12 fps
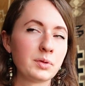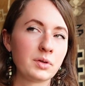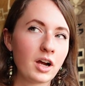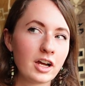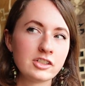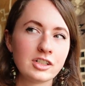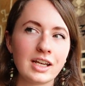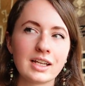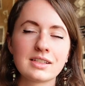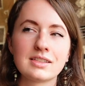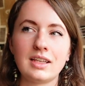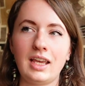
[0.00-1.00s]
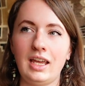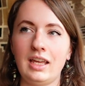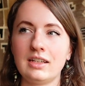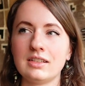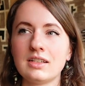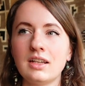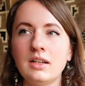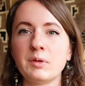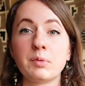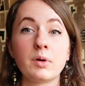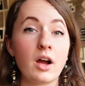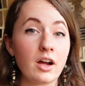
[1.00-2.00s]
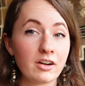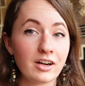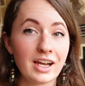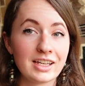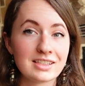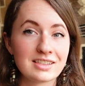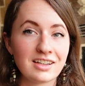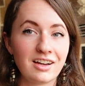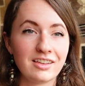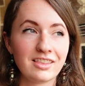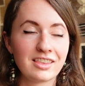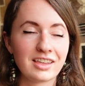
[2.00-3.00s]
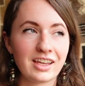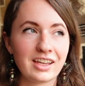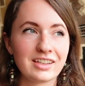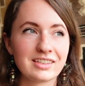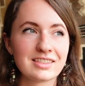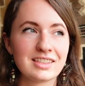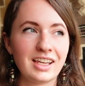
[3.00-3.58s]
projects and the progress on things.